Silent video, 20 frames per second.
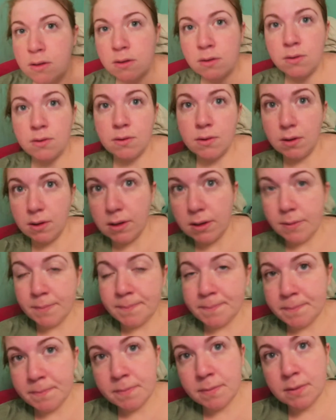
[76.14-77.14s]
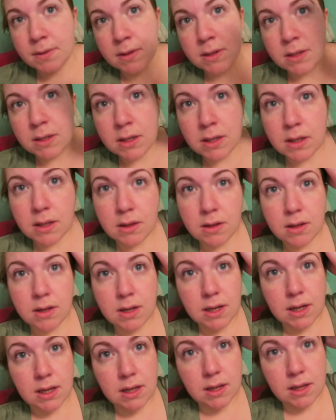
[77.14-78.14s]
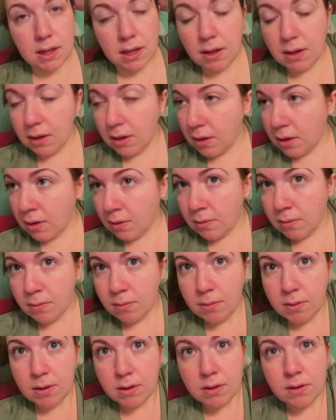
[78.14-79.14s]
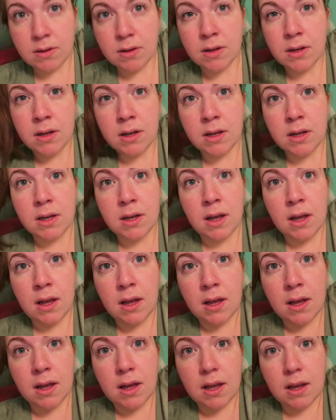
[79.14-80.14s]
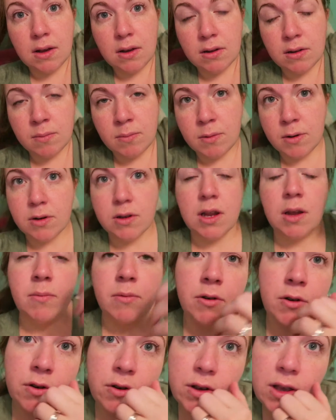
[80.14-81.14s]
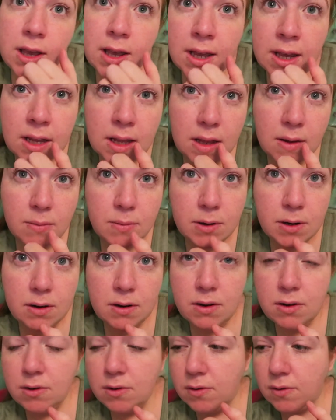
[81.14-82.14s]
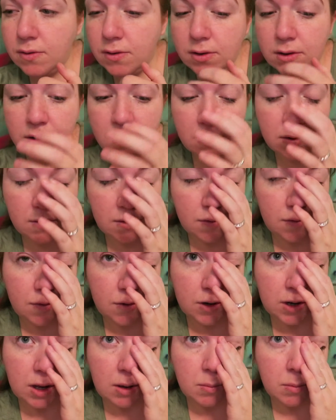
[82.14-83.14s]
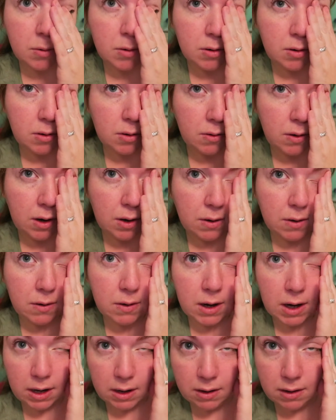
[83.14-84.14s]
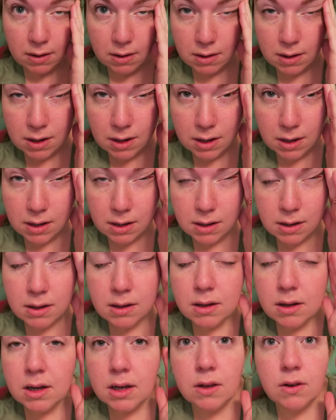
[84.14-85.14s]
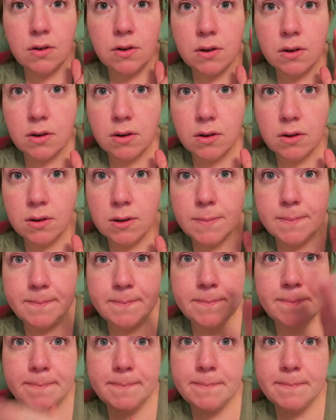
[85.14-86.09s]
So in the night he got more temperature again. It went over 40.3 degrees and it's just